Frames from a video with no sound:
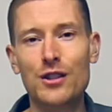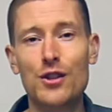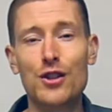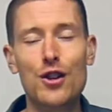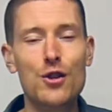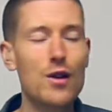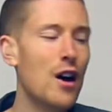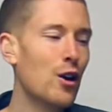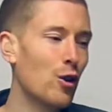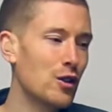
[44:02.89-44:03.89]
on 2,
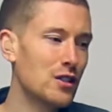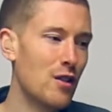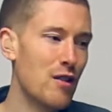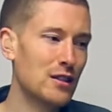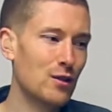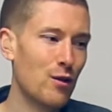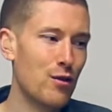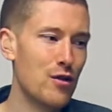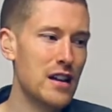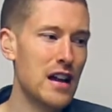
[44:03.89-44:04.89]
quarter note rest on
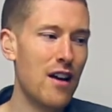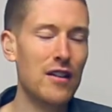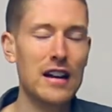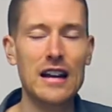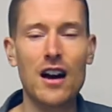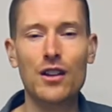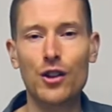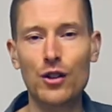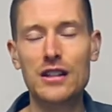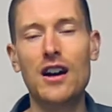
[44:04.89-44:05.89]
3, and then a
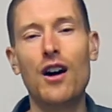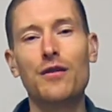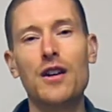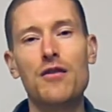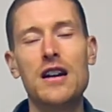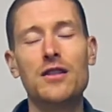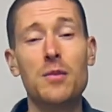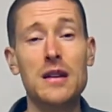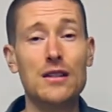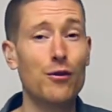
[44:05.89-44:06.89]
dotted half note rest for
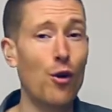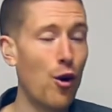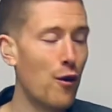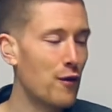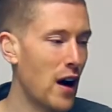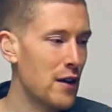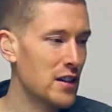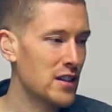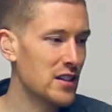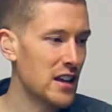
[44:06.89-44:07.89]
beats 4, 5
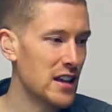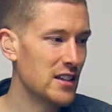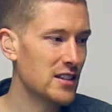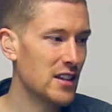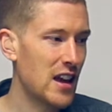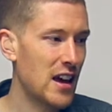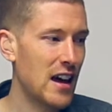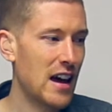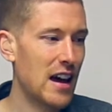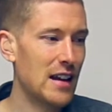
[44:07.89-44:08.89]
and 6.
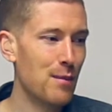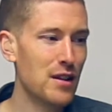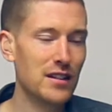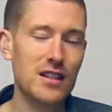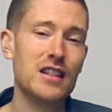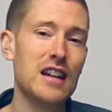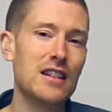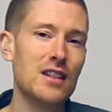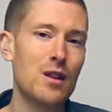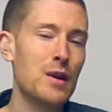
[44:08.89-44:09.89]
And that brings us to the
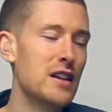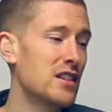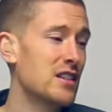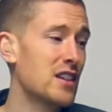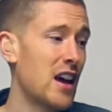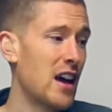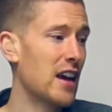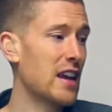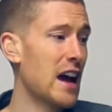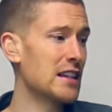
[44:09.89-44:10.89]
end of the piece.
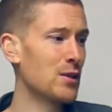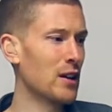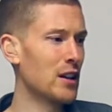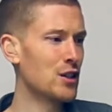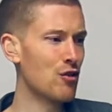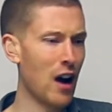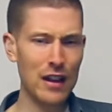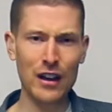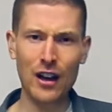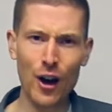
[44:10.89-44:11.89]
Okay, so we're going to try
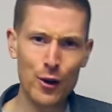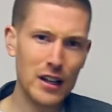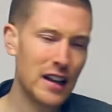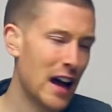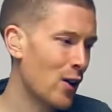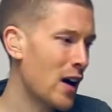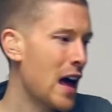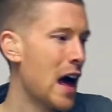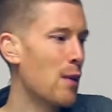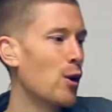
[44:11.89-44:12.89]
the coda now,
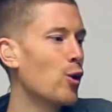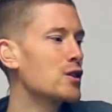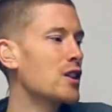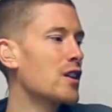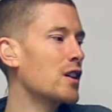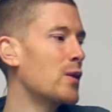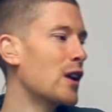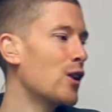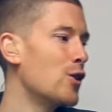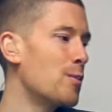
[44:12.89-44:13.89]
and we're also going to
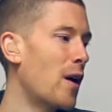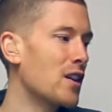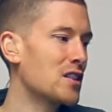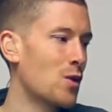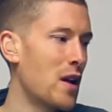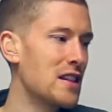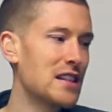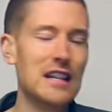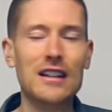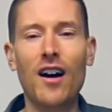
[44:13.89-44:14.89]
include bar
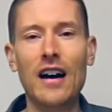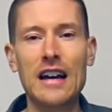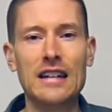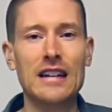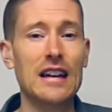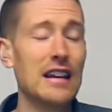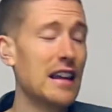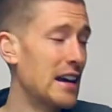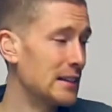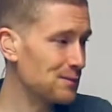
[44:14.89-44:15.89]
29.
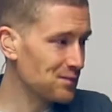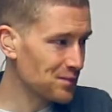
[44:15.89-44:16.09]
Okay,